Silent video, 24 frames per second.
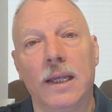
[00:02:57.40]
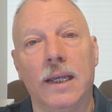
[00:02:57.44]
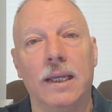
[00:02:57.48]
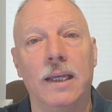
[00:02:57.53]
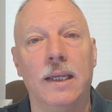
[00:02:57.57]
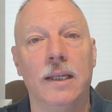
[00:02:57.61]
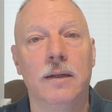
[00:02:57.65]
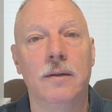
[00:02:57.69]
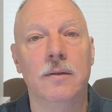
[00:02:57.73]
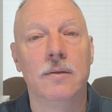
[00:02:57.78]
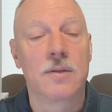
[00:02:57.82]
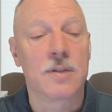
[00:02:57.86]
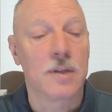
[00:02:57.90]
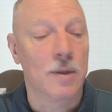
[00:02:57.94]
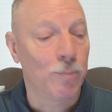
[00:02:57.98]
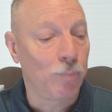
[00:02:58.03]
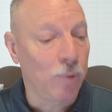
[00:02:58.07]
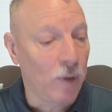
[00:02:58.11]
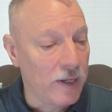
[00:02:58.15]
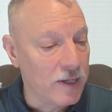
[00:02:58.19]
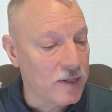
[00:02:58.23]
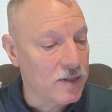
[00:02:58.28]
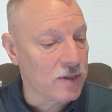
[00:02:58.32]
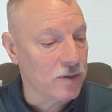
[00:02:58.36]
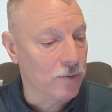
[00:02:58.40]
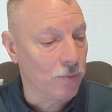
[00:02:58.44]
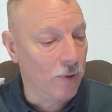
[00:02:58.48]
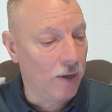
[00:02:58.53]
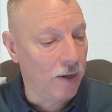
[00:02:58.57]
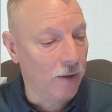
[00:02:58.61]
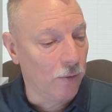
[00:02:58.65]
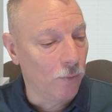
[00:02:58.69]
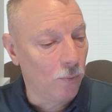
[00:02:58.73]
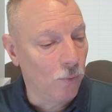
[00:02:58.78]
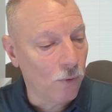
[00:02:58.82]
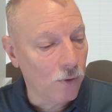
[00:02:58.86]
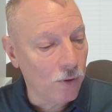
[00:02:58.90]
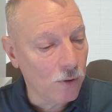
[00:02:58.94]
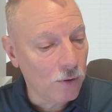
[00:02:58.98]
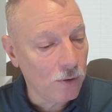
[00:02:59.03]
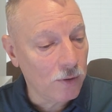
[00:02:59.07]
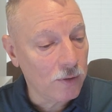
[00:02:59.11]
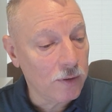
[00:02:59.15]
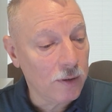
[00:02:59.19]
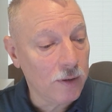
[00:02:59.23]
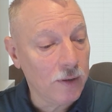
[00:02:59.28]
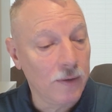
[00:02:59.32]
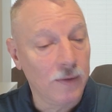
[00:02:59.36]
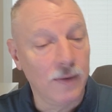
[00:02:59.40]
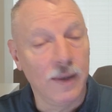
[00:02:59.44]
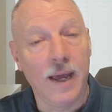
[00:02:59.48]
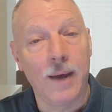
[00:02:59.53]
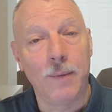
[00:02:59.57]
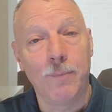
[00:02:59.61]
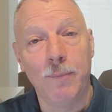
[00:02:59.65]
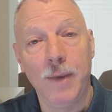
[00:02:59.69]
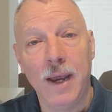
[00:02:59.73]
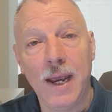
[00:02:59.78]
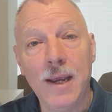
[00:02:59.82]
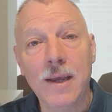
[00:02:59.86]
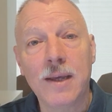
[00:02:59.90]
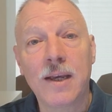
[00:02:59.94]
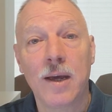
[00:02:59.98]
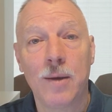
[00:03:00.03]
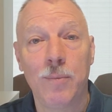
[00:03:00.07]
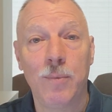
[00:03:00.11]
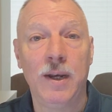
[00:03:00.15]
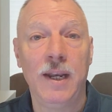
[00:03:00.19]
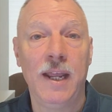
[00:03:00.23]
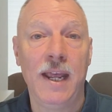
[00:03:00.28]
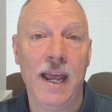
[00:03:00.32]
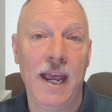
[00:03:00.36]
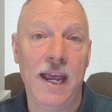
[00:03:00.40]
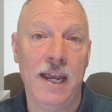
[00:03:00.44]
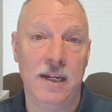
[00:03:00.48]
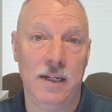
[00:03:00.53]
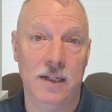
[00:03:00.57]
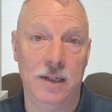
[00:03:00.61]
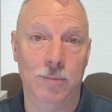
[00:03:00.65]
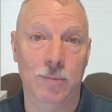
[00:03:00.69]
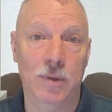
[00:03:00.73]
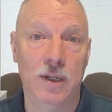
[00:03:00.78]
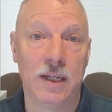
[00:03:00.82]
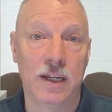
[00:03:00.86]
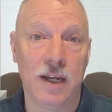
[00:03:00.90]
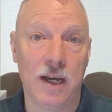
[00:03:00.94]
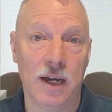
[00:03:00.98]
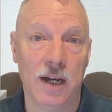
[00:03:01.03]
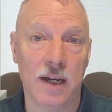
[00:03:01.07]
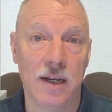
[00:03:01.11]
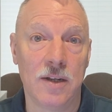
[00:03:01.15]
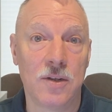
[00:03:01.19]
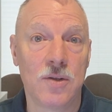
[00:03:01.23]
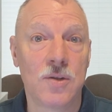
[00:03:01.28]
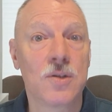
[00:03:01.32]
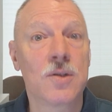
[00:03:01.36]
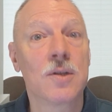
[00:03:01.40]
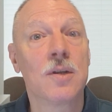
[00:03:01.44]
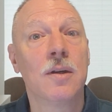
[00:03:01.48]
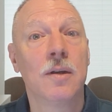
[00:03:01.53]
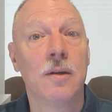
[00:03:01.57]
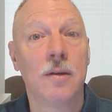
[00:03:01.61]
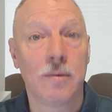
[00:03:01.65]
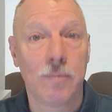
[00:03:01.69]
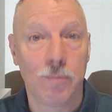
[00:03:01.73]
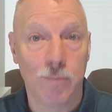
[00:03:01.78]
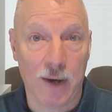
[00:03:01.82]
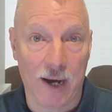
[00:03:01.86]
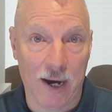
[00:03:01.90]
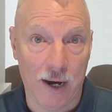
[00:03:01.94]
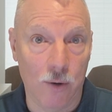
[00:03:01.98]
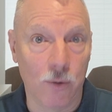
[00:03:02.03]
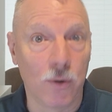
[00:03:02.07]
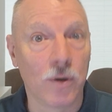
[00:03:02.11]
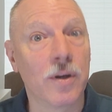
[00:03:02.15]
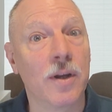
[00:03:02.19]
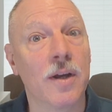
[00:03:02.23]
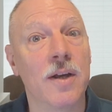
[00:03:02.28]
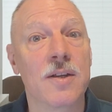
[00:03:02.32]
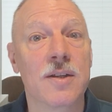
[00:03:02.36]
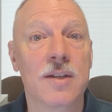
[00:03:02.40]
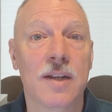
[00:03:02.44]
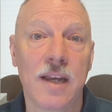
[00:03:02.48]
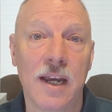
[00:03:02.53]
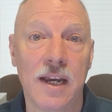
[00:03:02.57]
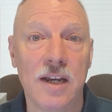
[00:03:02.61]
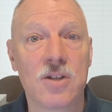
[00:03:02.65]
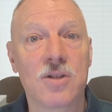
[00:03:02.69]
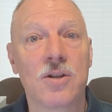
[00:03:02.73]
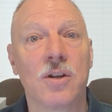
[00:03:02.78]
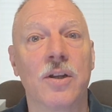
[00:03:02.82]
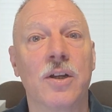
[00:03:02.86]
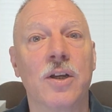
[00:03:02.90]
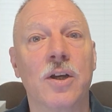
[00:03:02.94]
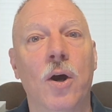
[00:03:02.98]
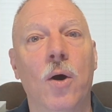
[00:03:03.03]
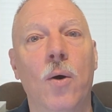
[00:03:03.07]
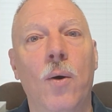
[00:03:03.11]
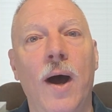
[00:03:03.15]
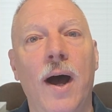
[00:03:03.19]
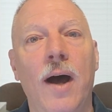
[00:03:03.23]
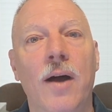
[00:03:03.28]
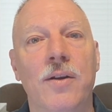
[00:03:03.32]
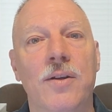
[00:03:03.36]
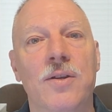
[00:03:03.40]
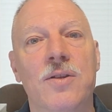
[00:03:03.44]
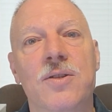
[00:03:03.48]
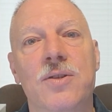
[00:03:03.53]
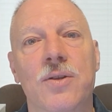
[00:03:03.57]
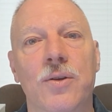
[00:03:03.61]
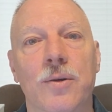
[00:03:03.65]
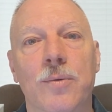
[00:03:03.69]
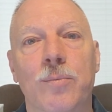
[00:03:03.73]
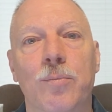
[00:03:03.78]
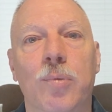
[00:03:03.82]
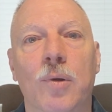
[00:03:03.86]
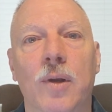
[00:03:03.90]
in some places around the world, that may come in handy because power does occasionally go out in certain